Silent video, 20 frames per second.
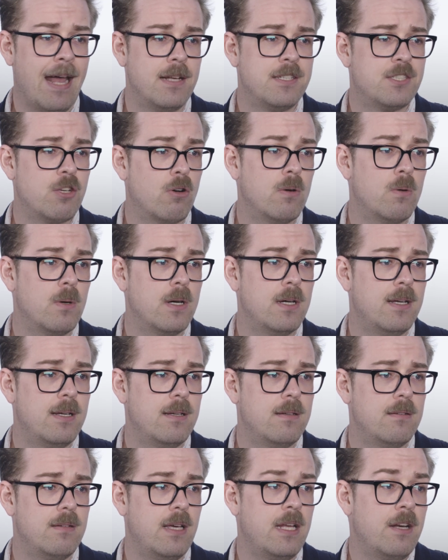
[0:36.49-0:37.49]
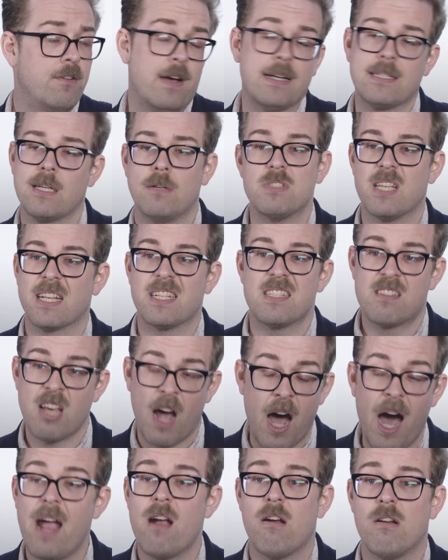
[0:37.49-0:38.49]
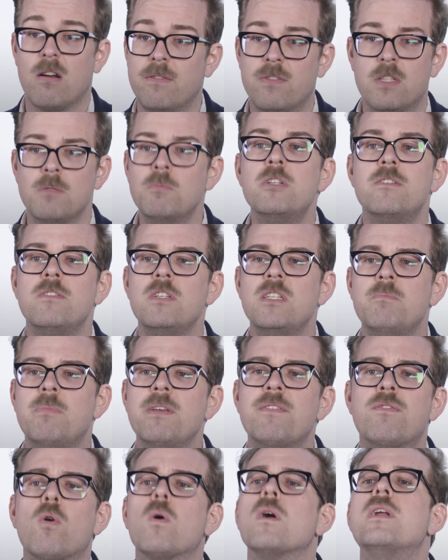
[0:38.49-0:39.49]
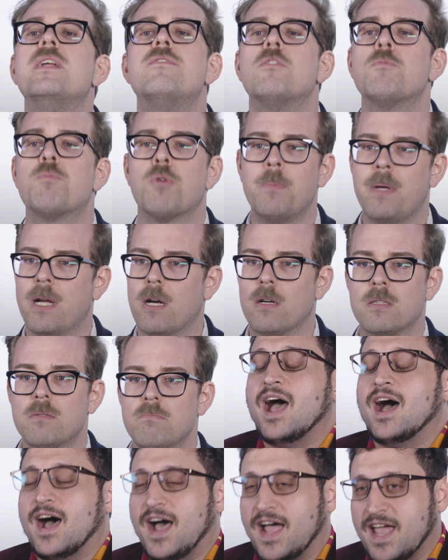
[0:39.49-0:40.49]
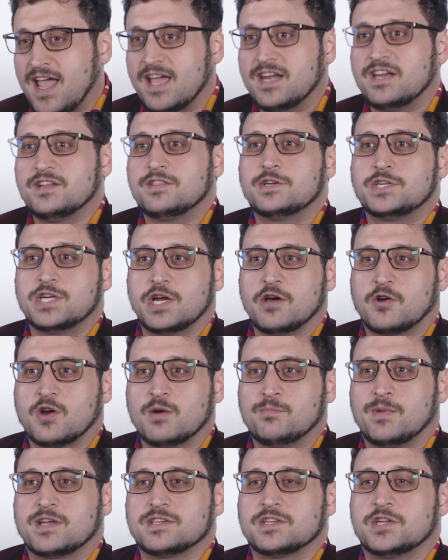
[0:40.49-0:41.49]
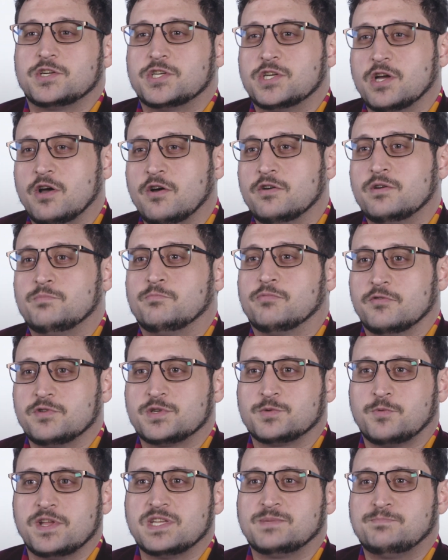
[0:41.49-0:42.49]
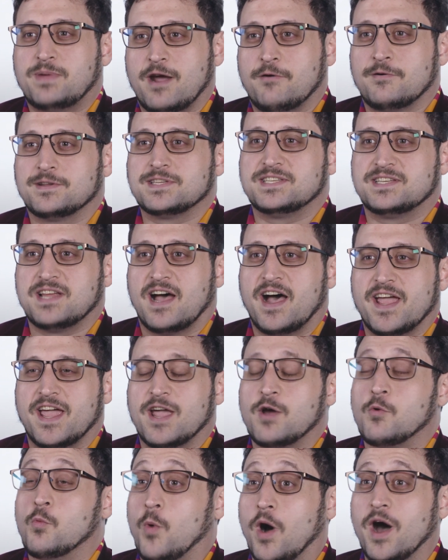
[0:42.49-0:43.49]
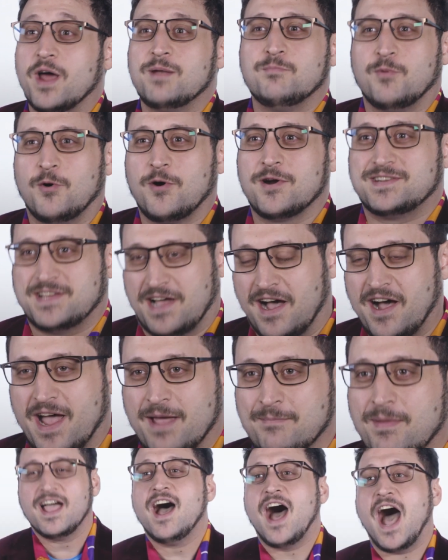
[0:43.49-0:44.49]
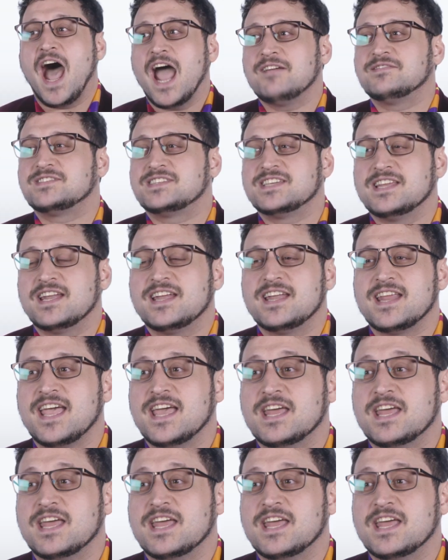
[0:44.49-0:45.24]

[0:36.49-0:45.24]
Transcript: And so, in effect, I was like tired of the movie before it even premiered. I hated the Joker because it showed Bruce Wayne's parents dying one more time. I've seen it